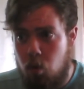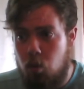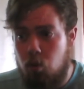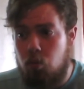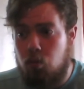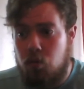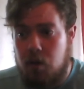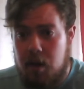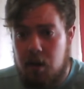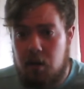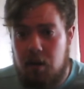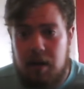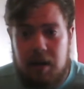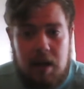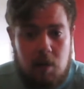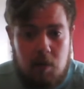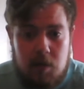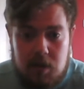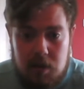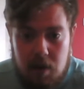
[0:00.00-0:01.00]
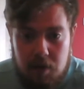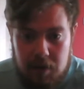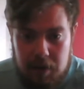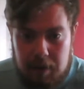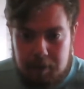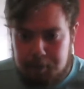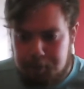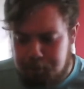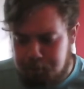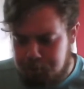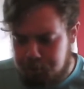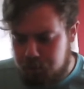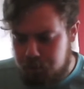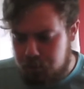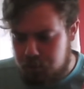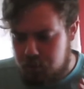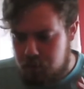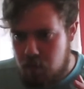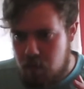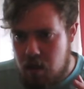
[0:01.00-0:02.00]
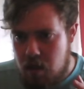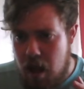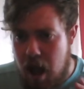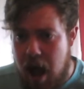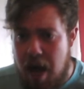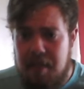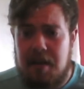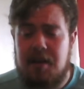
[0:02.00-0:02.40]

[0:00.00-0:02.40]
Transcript: Really looked like he was loving it, and